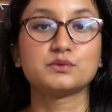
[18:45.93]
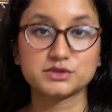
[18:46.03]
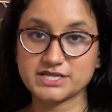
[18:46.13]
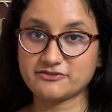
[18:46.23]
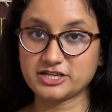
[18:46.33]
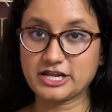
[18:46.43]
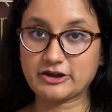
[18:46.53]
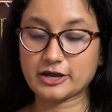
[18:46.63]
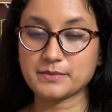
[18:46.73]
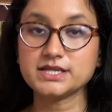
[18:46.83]
Would definitely
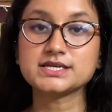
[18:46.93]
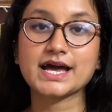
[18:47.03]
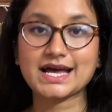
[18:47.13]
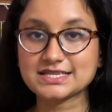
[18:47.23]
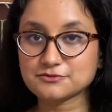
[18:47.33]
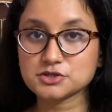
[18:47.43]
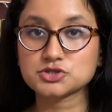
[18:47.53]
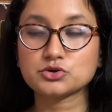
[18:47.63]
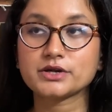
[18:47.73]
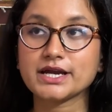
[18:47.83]
recommend. As for the
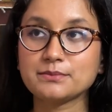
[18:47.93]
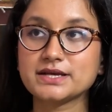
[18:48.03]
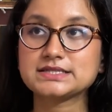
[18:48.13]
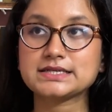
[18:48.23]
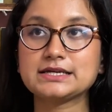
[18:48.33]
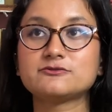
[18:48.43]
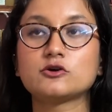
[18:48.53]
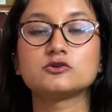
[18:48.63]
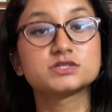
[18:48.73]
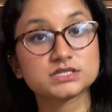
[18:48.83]
story, it basically
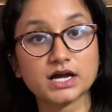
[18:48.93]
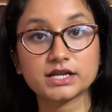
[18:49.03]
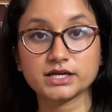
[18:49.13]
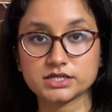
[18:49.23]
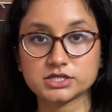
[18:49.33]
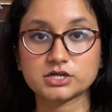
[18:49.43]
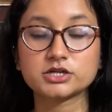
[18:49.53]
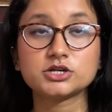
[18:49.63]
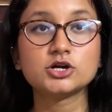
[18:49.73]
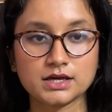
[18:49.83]
follows Nadia
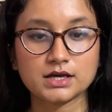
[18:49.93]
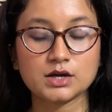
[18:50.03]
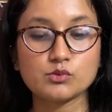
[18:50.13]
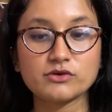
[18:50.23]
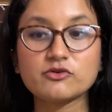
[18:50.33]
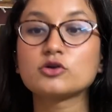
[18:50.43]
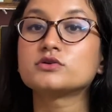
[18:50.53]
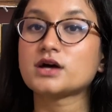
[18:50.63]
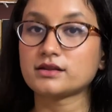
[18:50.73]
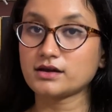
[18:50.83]
Turner. We follow
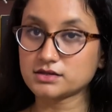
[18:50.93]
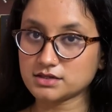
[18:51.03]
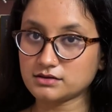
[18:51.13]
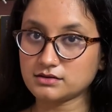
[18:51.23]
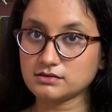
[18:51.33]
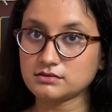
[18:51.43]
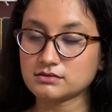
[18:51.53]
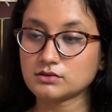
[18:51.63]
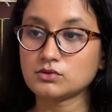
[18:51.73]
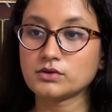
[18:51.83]
Nadia Turner,
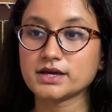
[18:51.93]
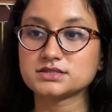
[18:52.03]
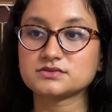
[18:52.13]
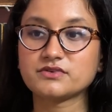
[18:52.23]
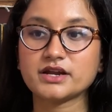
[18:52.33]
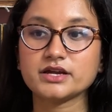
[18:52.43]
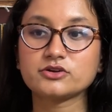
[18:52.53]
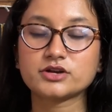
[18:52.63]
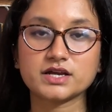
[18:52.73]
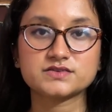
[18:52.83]
who is very
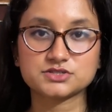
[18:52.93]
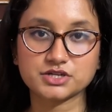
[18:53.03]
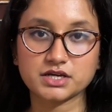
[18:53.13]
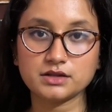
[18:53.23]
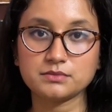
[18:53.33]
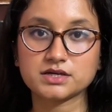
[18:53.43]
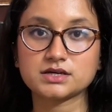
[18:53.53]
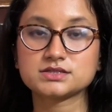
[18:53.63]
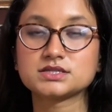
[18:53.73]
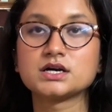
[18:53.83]
grief-stricken
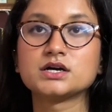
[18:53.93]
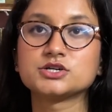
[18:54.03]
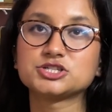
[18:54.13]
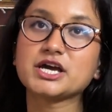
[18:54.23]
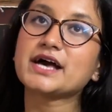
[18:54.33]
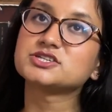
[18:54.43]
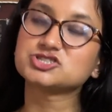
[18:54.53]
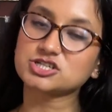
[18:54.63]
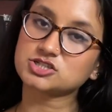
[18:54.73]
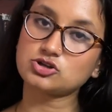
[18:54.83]
because she has
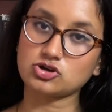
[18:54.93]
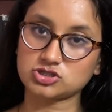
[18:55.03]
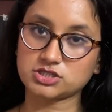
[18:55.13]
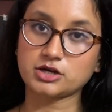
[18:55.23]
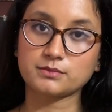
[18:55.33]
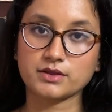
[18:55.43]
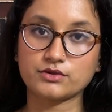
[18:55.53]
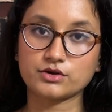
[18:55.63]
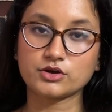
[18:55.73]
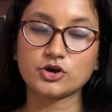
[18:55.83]
just lost her
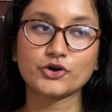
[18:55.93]
mother.